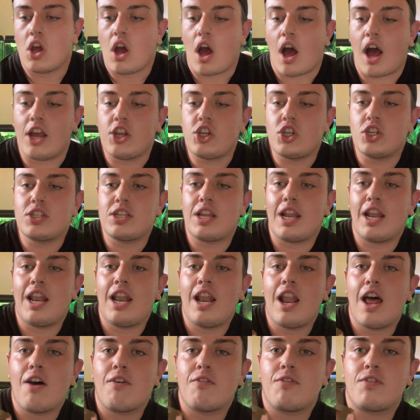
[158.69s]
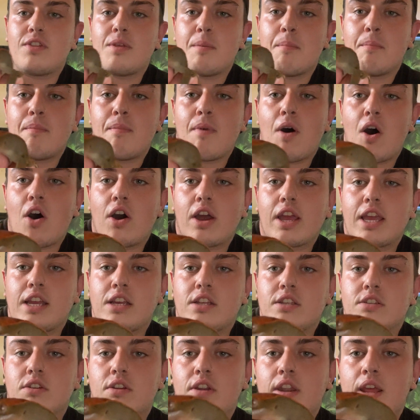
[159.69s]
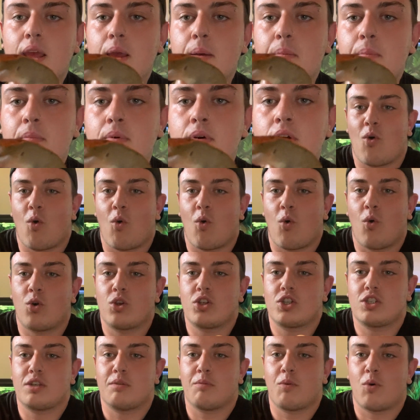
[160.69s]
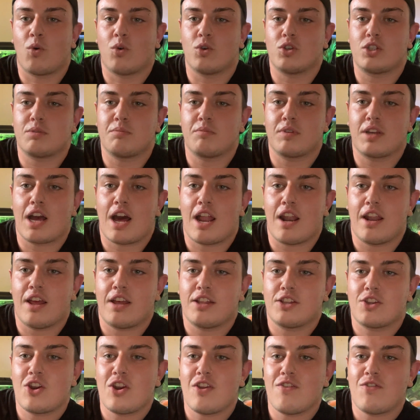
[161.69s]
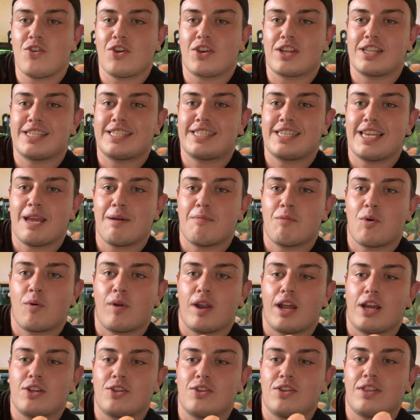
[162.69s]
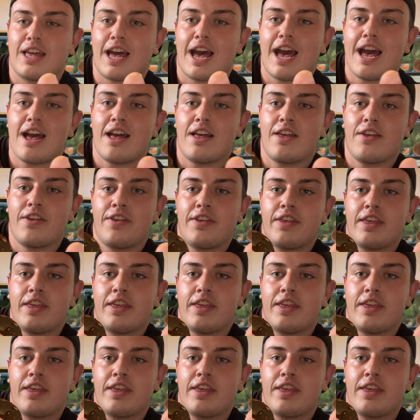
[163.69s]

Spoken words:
I just love the markings on him. Awesome colour. I don't know if you can see it more when I do that.